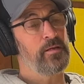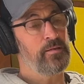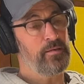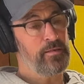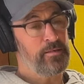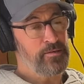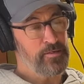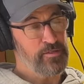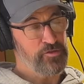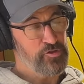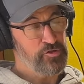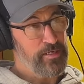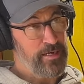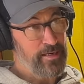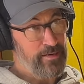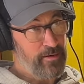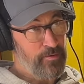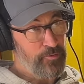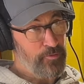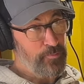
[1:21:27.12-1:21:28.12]
initiate
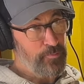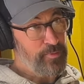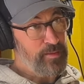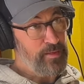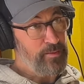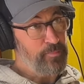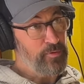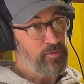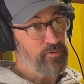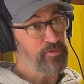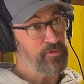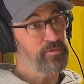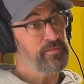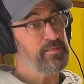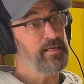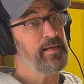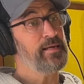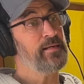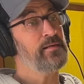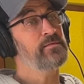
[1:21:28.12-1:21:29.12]
other people to
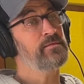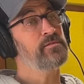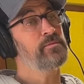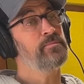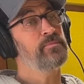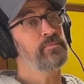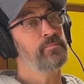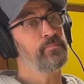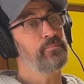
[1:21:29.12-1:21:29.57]
take some